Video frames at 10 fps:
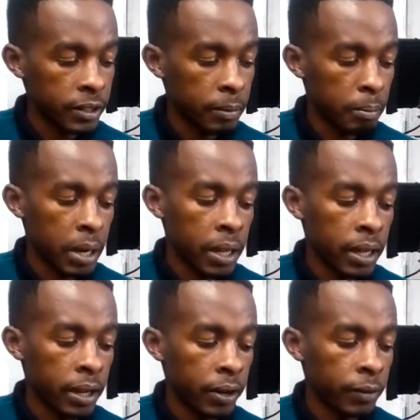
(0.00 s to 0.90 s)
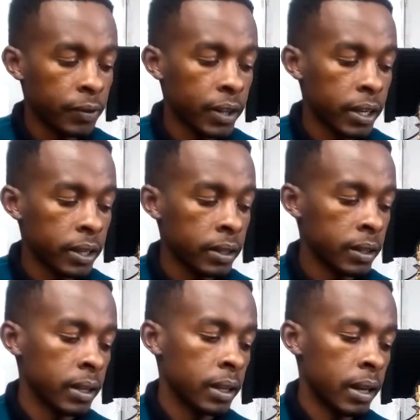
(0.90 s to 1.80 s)
My ring finger,
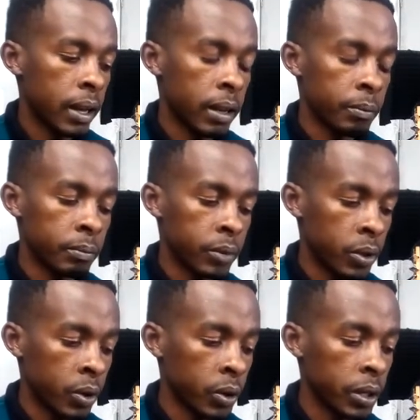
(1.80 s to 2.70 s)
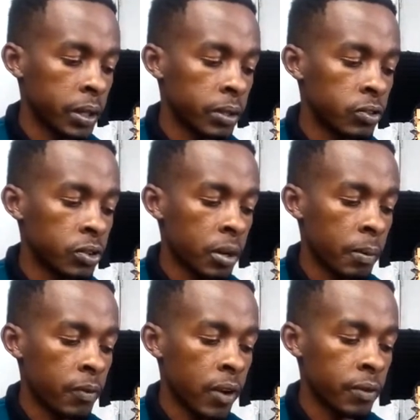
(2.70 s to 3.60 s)
I am holding string number
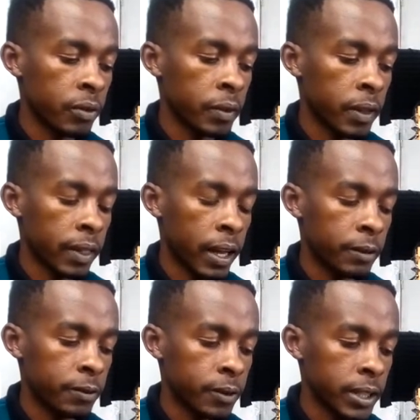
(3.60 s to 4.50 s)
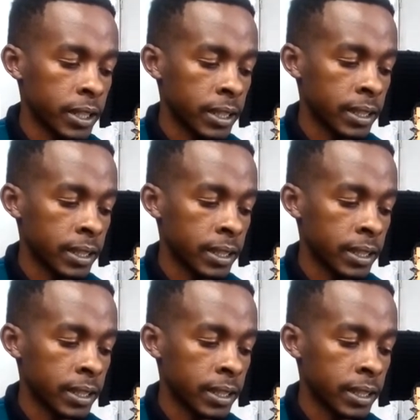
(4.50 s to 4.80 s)
5 on the third fret,